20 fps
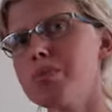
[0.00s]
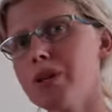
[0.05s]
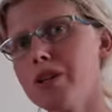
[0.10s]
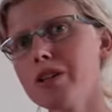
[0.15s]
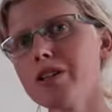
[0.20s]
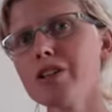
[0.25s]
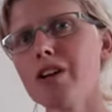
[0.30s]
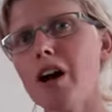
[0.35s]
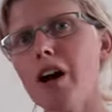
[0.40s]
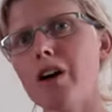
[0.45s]
put
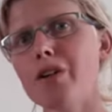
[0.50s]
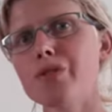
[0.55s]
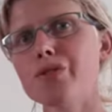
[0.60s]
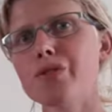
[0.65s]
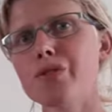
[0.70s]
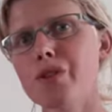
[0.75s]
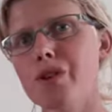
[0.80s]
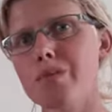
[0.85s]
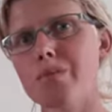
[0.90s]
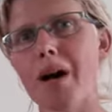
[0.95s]
it on
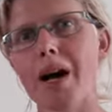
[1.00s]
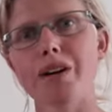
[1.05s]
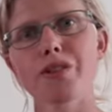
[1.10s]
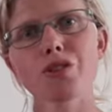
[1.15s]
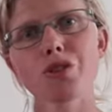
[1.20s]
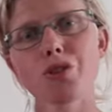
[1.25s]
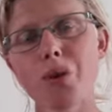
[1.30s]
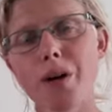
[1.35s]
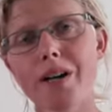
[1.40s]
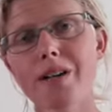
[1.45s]
for about
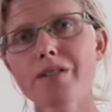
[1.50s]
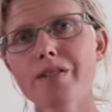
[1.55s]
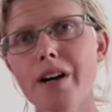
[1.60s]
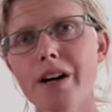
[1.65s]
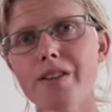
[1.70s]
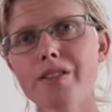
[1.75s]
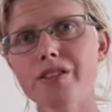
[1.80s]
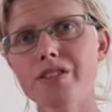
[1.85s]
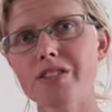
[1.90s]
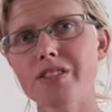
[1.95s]
12
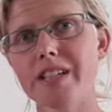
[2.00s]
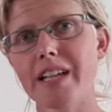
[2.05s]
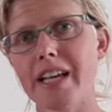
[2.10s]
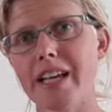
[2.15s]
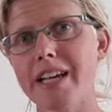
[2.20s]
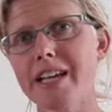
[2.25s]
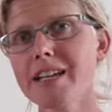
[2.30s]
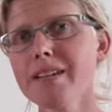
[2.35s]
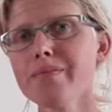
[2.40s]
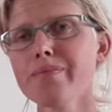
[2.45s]
hours a
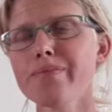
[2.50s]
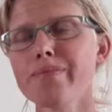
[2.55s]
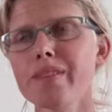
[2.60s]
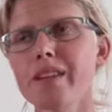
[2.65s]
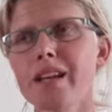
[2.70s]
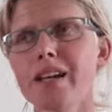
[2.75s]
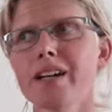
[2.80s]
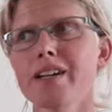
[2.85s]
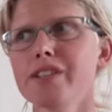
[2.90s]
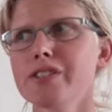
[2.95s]
day.
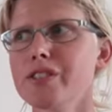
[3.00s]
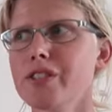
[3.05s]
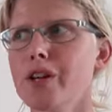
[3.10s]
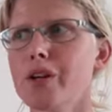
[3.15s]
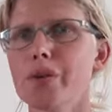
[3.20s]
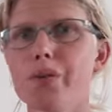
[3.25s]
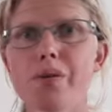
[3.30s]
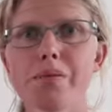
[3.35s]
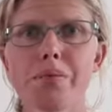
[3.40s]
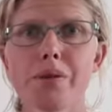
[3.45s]

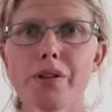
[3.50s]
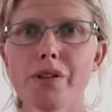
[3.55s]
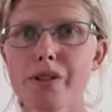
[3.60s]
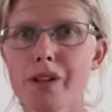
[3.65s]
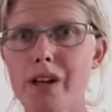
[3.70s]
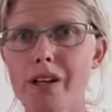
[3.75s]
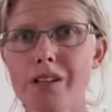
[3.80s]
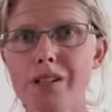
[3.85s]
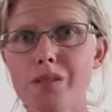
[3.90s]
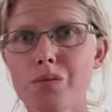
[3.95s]
So we put it
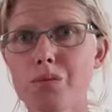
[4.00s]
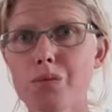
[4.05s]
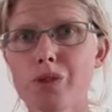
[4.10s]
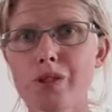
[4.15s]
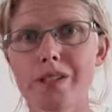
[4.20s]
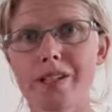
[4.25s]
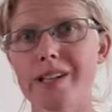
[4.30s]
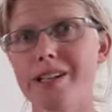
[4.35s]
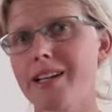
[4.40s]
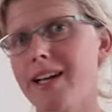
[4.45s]
on in the
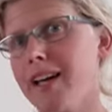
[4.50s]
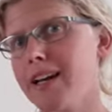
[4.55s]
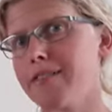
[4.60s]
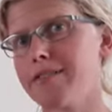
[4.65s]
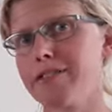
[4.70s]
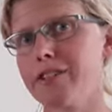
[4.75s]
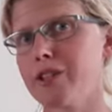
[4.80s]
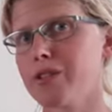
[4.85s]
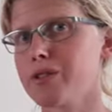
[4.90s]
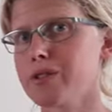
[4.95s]
morning and
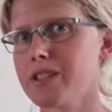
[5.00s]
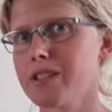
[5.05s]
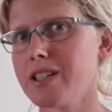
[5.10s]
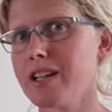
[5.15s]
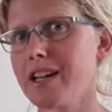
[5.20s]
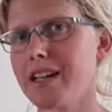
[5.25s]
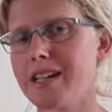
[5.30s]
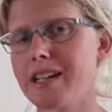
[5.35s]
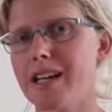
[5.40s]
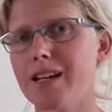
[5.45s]
we only
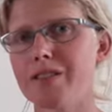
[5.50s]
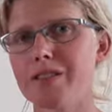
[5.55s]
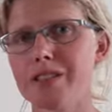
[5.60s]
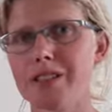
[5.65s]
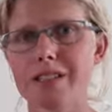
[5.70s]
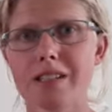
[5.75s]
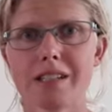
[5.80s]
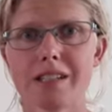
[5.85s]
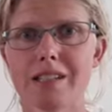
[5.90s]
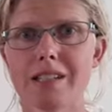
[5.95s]
take it out
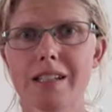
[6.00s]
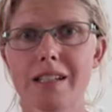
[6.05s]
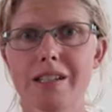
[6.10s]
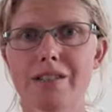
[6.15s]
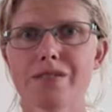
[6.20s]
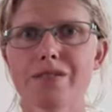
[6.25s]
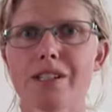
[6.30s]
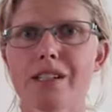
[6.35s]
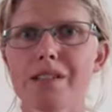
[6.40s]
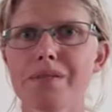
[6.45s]
in the
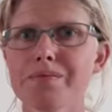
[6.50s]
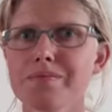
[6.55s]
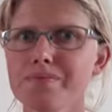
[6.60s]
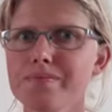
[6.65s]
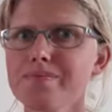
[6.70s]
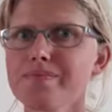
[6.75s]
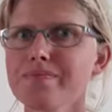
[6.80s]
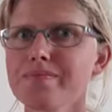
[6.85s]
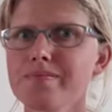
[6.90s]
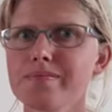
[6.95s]
evening.
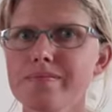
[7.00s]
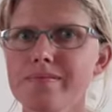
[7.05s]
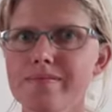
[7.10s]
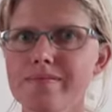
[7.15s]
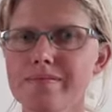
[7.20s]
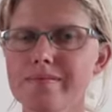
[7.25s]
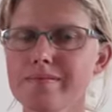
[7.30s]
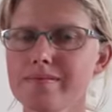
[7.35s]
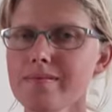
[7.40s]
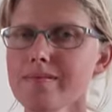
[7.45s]

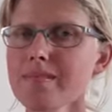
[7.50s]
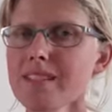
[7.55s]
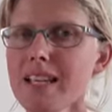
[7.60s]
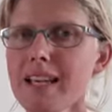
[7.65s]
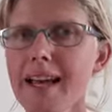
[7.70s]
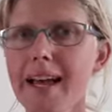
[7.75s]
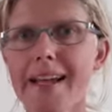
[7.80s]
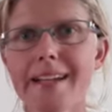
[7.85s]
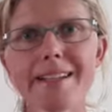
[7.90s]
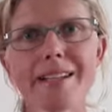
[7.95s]

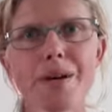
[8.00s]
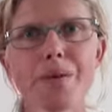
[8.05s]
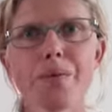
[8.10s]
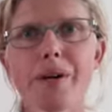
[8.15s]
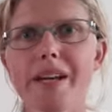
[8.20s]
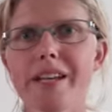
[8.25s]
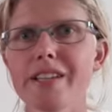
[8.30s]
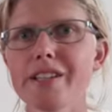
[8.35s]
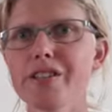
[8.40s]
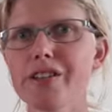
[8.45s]
And that
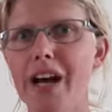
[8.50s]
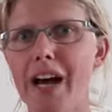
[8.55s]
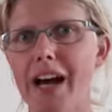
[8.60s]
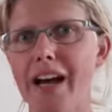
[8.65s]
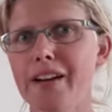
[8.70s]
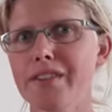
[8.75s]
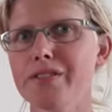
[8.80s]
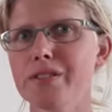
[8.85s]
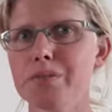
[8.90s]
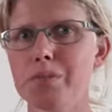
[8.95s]
way you
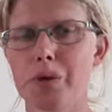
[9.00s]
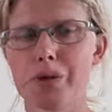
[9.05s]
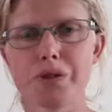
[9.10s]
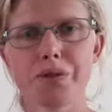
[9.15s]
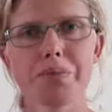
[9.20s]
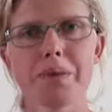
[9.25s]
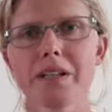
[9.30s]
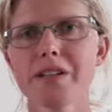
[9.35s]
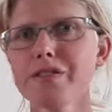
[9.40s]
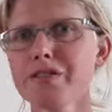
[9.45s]
have the
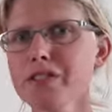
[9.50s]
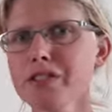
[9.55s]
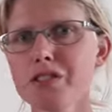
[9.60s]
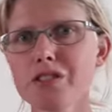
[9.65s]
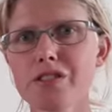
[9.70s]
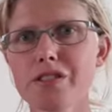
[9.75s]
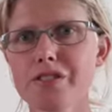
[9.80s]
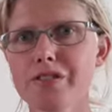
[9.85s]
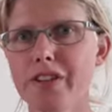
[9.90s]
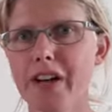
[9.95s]
most
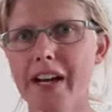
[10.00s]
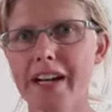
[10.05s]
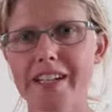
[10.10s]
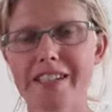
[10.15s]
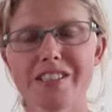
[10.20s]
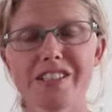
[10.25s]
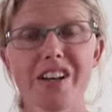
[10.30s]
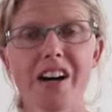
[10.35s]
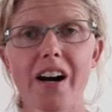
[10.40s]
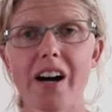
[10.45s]
beneficial
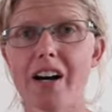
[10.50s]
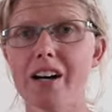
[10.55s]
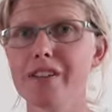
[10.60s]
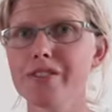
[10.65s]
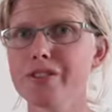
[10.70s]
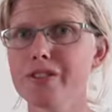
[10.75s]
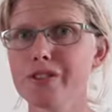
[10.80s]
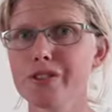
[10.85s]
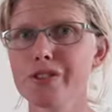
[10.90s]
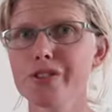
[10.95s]
effect of
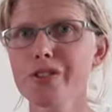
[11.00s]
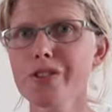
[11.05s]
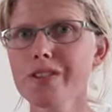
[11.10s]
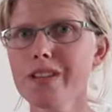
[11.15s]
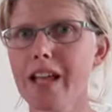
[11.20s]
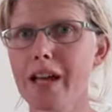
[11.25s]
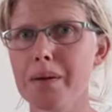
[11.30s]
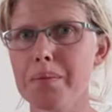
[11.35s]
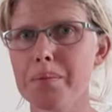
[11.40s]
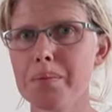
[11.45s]
your salt
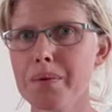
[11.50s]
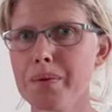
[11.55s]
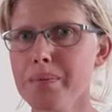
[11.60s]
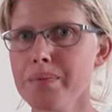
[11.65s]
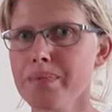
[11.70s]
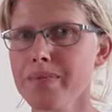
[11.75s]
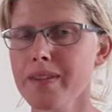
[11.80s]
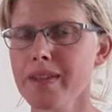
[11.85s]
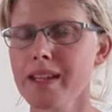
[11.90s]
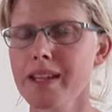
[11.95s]
lamp.
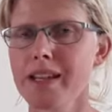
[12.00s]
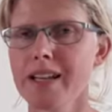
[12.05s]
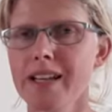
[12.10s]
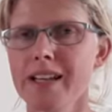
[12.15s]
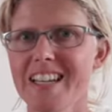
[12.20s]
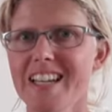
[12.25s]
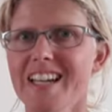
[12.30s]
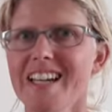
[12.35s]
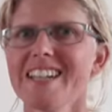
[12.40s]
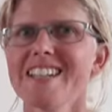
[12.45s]

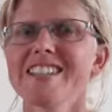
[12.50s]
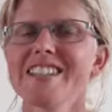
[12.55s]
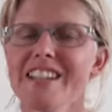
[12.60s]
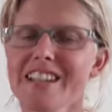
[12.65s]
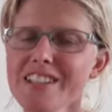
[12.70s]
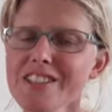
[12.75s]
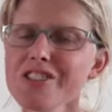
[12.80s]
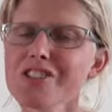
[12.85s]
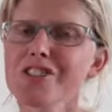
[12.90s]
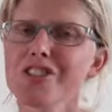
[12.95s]

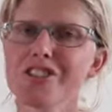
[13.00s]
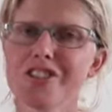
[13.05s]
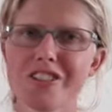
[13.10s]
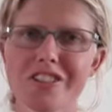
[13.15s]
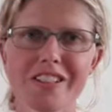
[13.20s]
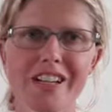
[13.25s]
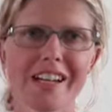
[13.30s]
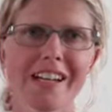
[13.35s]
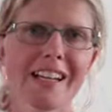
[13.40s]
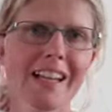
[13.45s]
there's just a
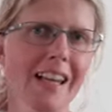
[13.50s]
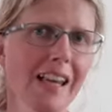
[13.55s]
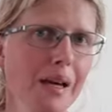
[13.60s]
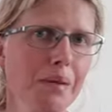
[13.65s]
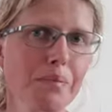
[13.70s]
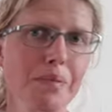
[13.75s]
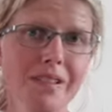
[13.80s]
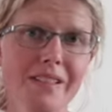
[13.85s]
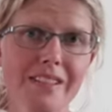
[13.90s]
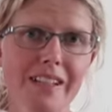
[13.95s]
tiny
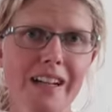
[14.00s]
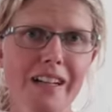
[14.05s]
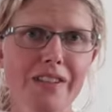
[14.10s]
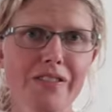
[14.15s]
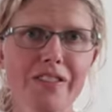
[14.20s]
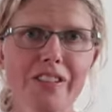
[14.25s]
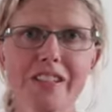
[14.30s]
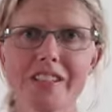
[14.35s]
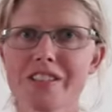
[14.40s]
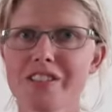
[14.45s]
lamp inside
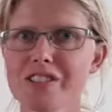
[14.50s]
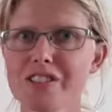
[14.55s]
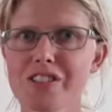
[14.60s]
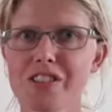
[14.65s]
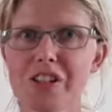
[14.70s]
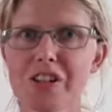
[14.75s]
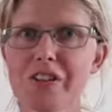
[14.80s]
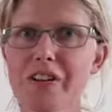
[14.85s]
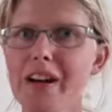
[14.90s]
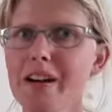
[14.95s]
of it.
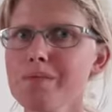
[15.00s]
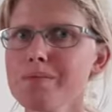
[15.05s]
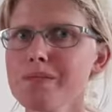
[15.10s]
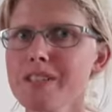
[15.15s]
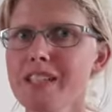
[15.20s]
So I'm